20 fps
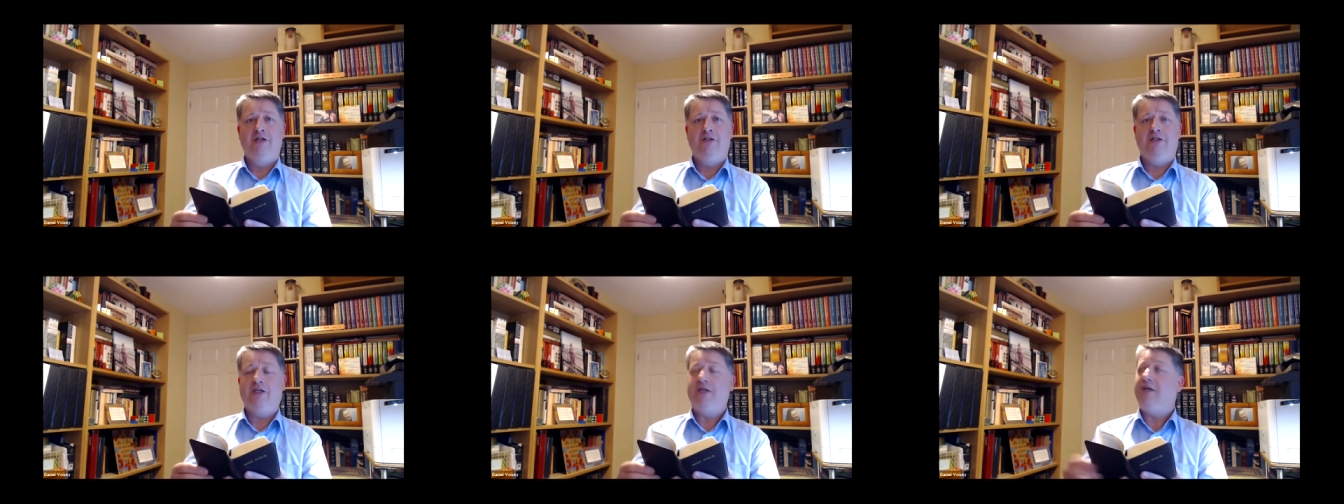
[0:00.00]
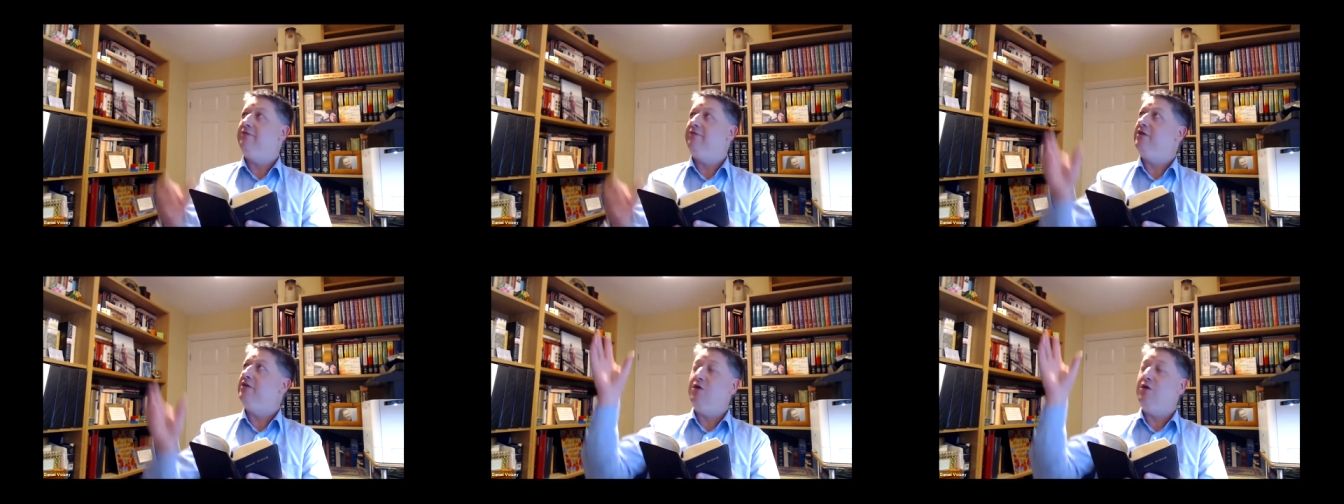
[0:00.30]
to
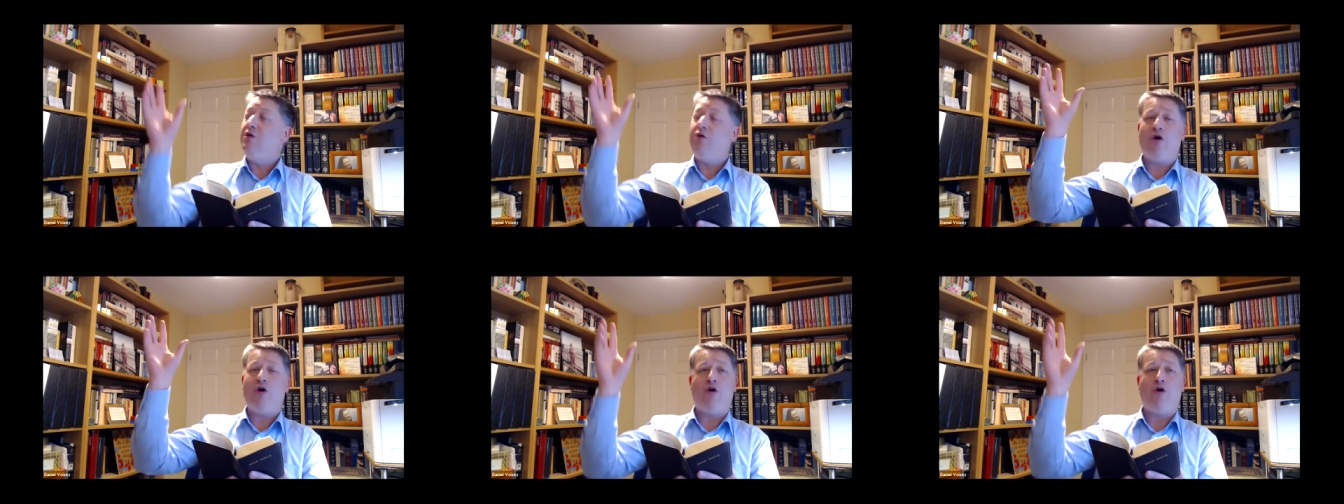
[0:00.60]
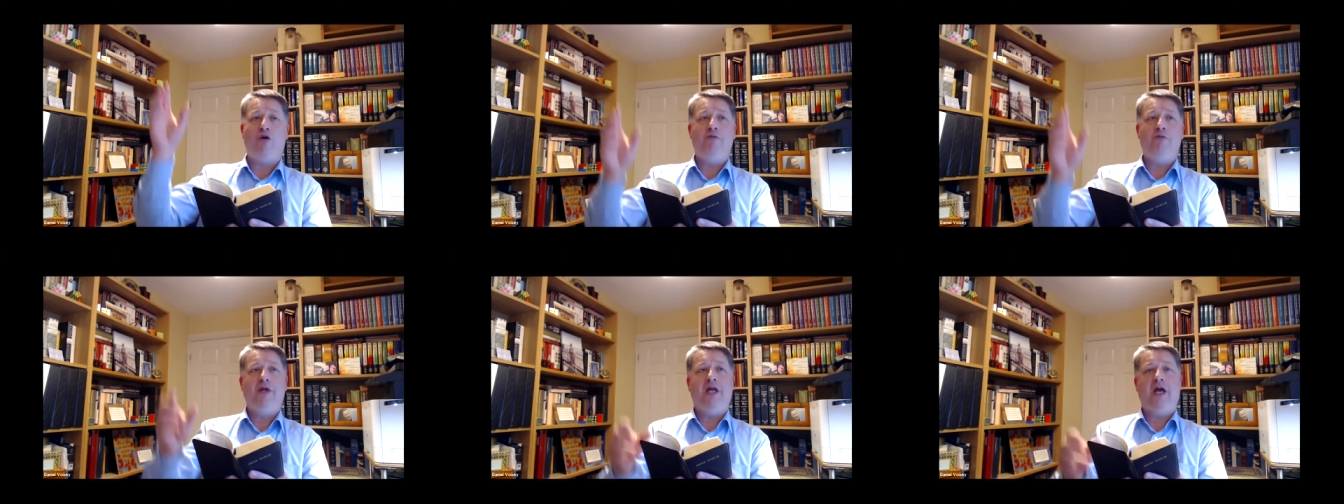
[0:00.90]
give to you a
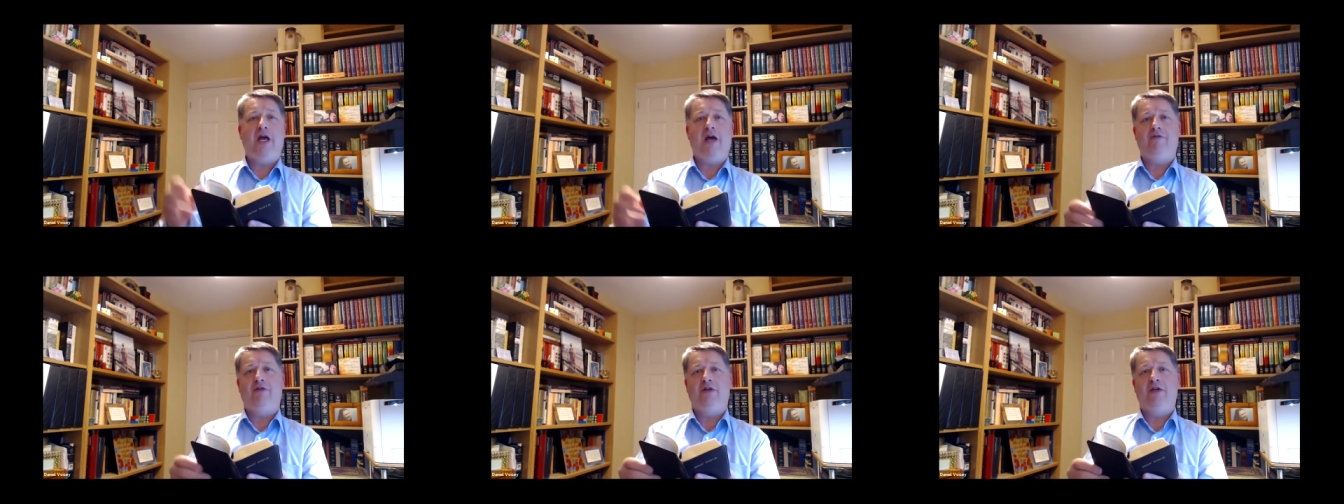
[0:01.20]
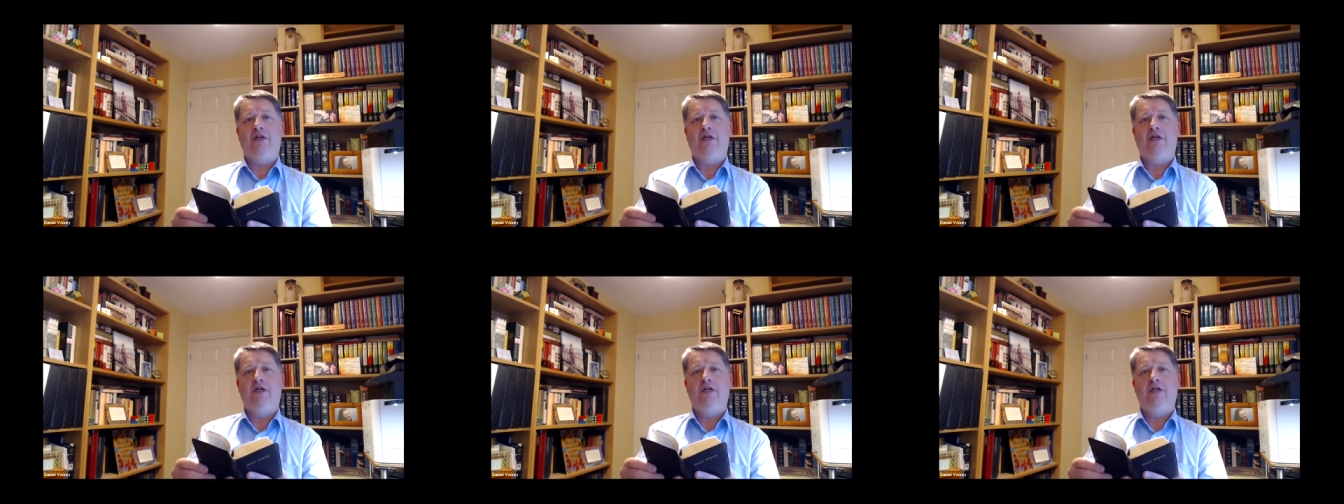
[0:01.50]
home in
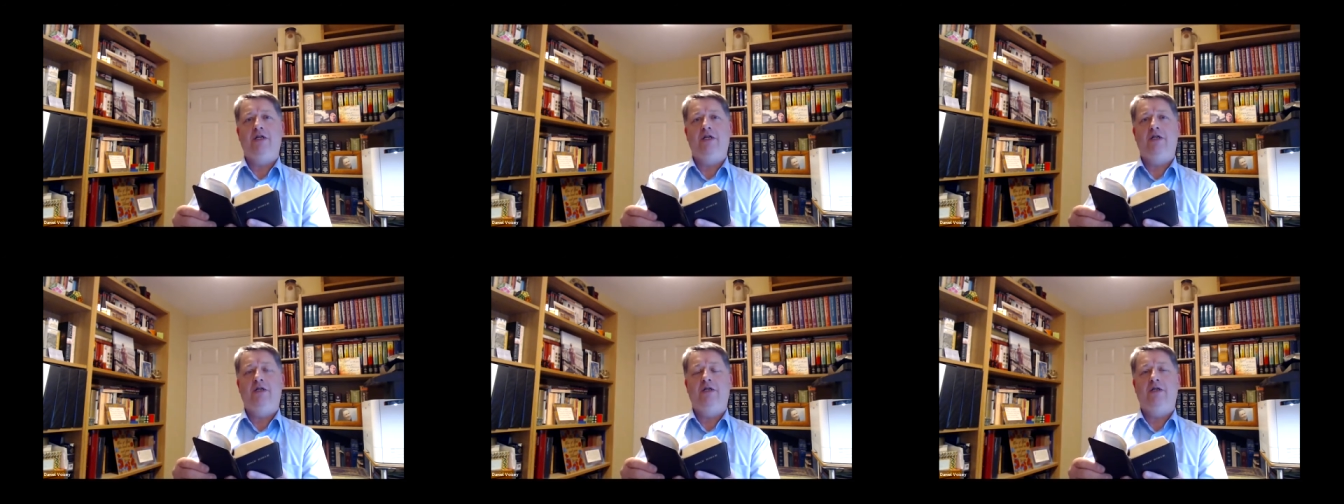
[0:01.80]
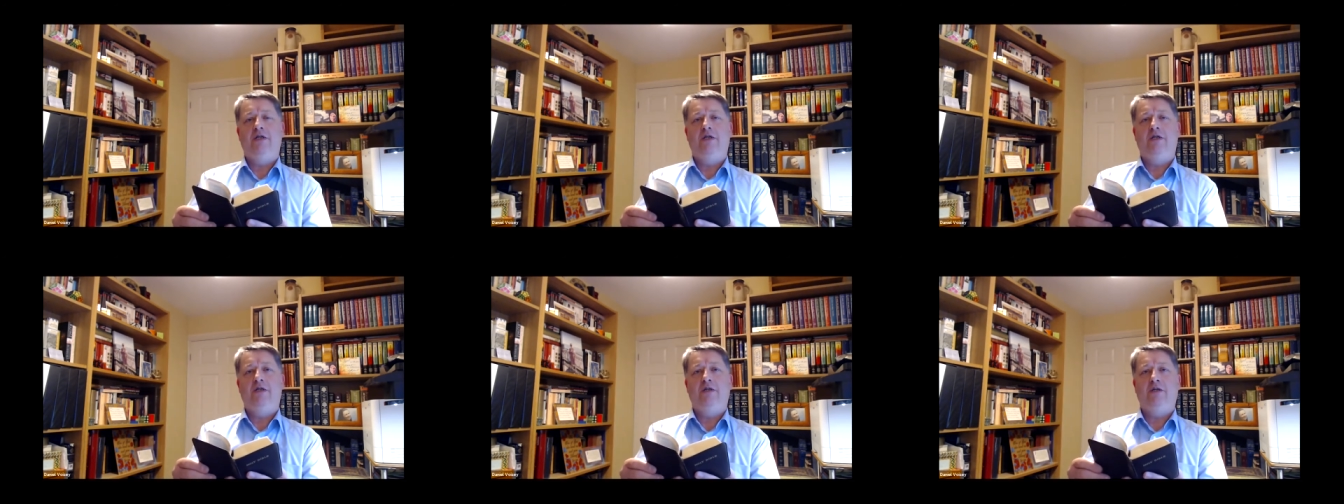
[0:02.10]
heaven.
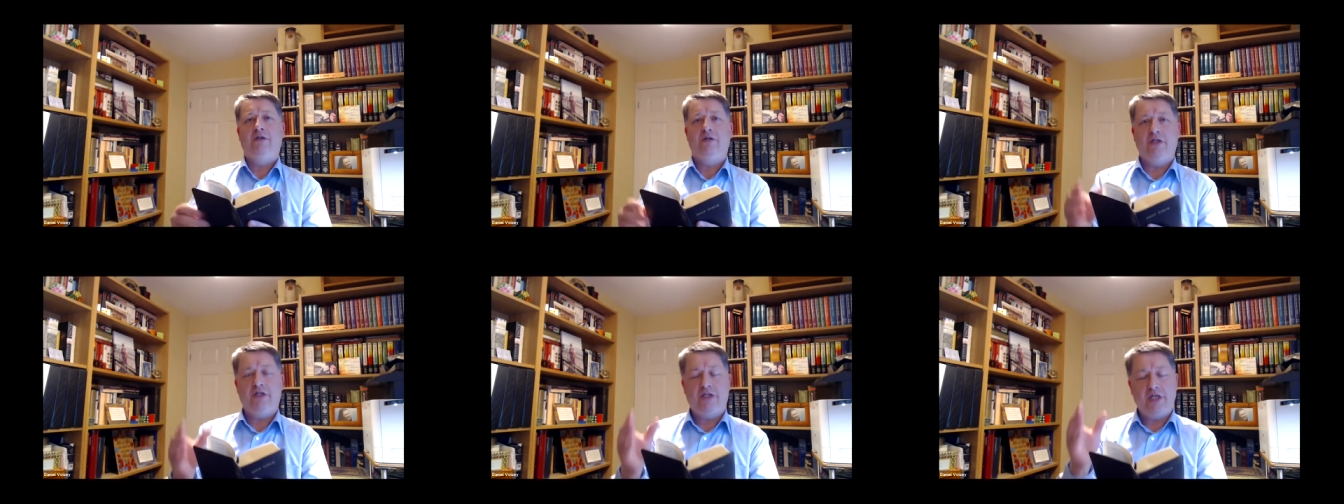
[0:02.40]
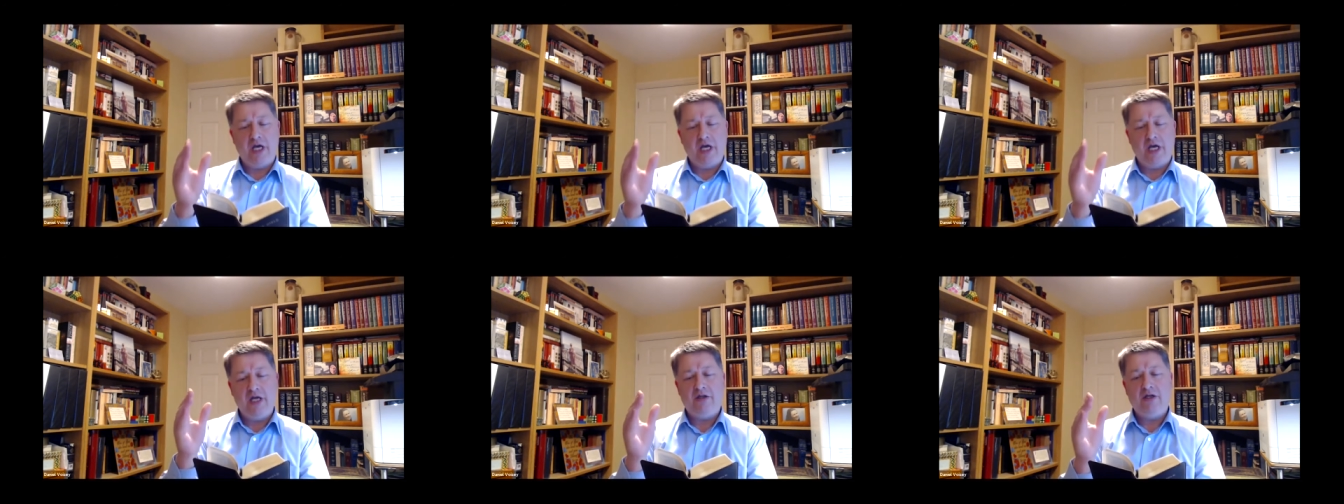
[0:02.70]
The day